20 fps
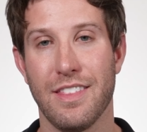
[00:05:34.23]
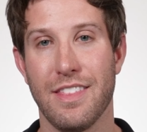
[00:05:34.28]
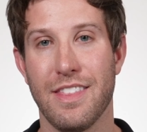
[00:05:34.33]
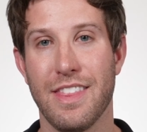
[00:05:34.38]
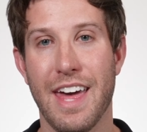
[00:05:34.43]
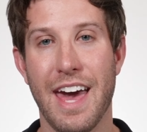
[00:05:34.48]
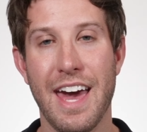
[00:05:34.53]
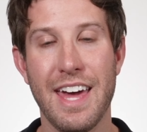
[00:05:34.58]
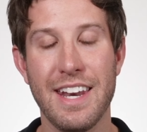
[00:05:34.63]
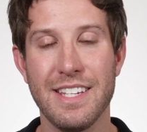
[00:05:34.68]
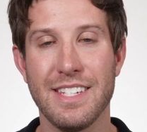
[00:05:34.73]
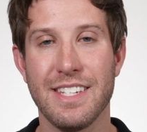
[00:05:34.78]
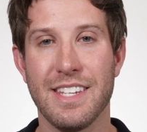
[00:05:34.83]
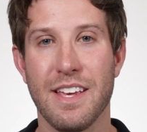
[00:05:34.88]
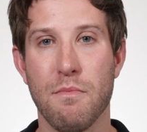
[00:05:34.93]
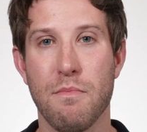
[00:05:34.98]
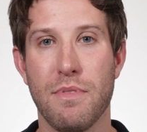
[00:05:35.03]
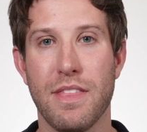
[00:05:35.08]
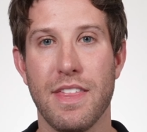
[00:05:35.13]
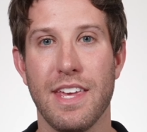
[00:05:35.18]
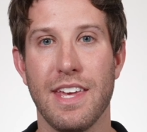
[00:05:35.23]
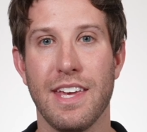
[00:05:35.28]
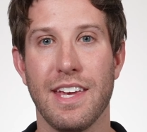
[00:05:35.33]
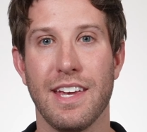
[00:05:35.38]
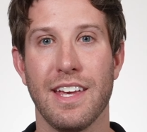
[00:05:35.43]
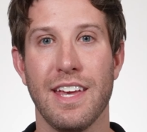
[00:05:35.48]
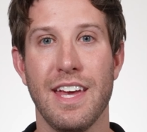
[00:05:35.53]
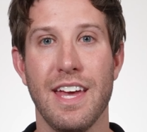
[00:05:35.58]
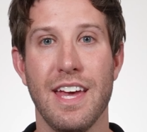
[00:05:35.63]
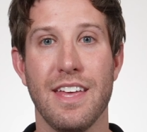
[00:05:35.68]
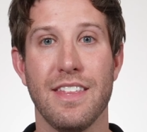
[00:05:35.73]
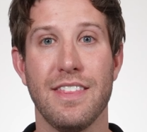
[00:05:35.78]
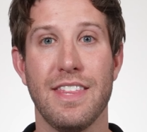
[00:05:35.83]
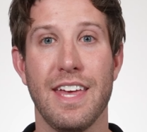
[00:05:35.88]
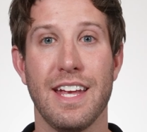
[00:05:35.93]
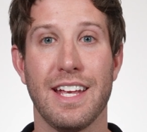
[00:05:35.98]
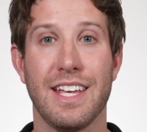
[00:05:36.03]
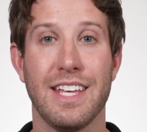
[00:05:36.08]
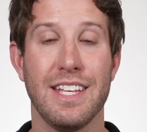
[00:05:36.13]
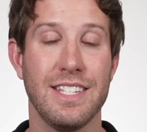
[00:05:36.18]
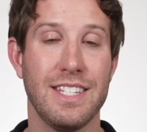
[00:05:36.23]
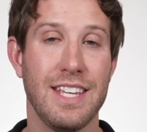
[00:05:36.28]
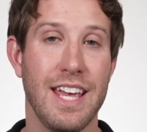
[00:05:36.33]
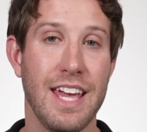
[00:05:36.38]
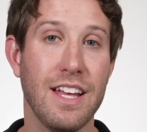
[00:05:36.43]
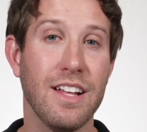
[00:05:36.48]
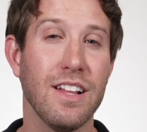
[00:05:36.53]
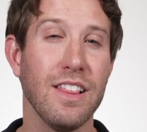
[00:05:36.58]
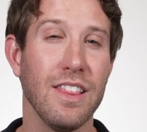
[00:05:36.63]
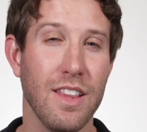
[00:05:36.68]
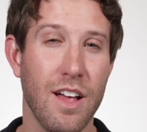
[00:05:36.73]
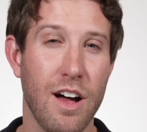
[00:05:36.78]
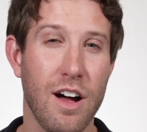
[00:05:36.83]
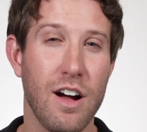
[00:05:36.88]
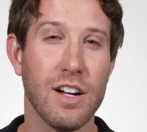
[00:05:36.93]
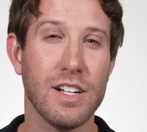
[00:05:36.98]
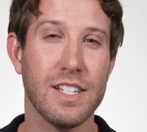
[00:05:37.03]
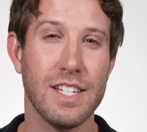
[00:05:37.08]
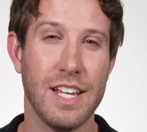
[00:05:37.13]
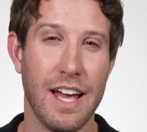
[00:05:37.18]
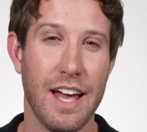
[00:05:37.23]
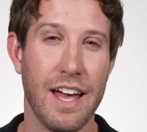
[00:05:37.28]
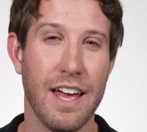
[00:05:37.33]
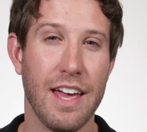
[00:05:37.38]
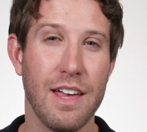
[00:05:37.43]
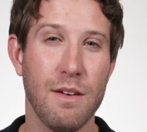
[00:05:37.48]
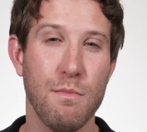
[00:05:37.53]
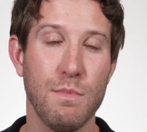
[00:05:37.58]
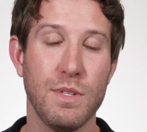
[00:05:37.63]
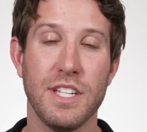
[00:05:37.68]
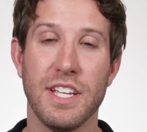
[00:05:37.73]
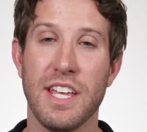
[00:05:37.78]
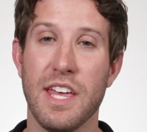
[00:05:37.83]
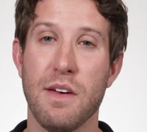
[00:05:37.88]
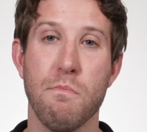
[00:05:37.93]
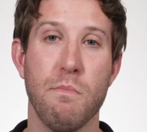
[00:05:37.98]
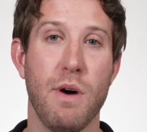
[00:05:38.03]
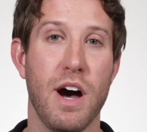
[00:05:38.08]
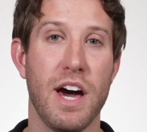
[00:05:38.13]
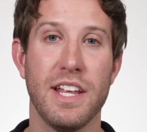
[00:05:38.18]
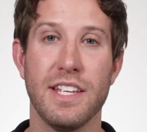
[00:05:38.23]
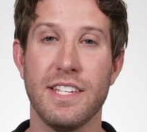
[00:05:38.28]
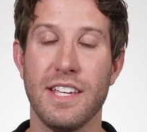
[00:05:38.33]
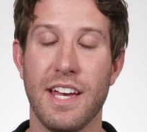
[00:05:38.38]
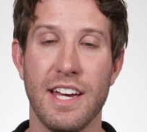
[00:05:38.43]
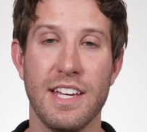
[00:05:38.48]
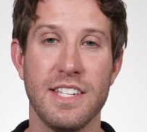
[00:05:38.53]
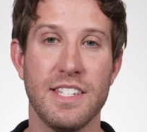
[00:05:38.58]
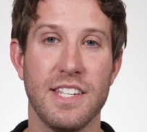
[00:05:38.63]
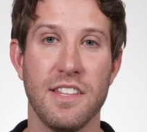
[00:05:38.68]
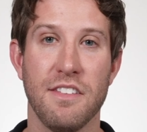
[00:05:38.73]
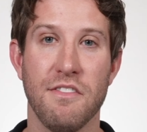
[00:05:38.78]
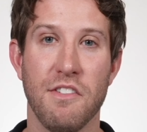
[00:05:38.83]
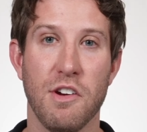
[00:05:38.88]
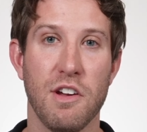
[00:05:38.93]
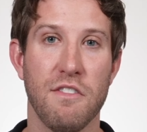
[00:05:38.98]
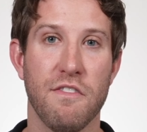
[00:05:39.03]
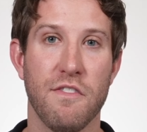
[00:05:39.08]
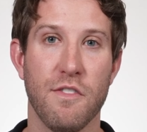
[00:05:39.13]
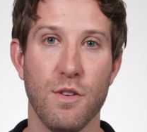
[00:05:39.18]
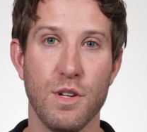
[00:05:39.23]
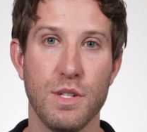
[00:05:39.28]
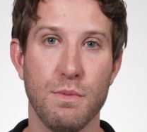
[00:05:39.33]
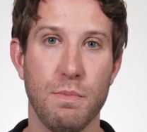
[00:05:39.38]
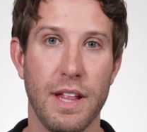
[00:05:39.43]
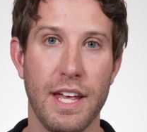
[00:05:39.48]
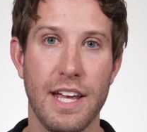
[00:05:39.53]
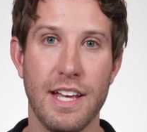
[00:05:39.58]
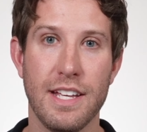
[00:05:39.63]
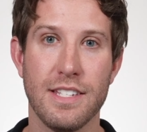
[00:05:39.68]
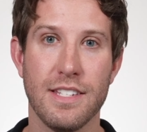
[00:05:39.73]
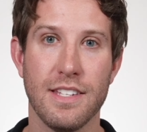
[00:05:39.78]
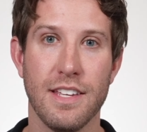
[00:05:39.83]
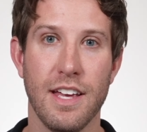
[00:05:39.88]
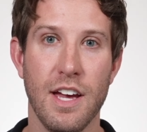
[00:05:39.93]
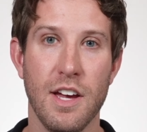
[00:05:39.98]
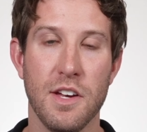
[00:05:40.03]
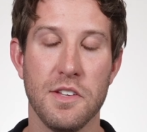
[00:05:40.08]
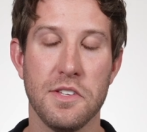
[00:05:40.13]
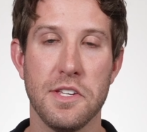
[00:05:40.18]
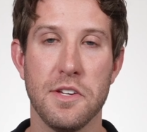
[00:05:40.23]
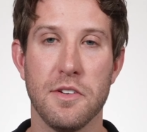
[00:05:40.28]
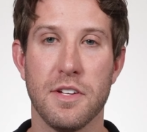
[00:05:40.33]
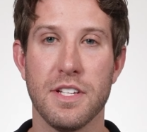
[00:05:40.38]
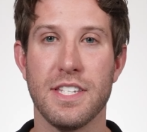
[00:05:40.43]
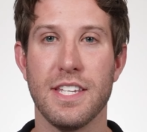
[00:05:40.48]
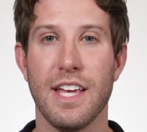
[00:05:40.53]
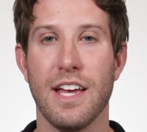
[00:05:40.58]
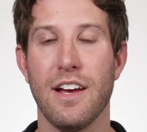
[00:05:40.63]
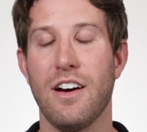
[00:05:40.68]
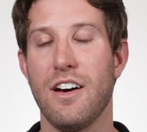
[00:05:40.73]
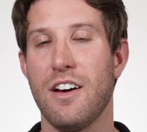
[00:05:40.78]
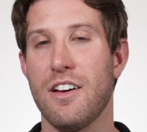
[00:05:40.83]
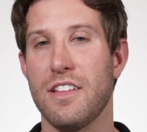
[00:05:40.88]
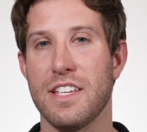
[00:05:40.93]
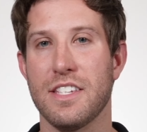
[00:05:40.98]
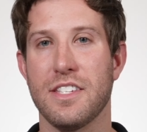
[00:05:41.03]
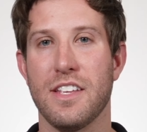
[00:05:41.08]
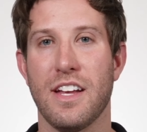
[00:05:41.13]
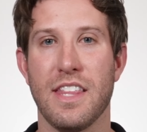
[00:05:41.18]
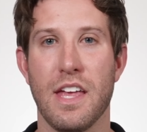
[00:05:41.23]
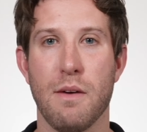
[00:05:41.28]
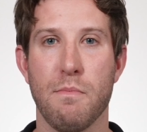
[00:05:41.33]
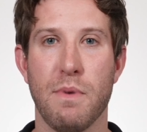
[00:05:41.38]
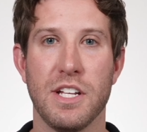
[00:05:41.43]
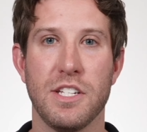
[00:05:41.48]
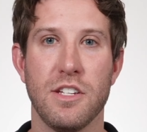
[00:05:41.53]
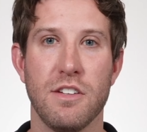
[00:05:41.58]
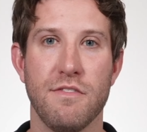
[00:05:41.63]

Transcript: That is something that can take a long time to get monetized in the very first place. So you could say, oh, that's not that much.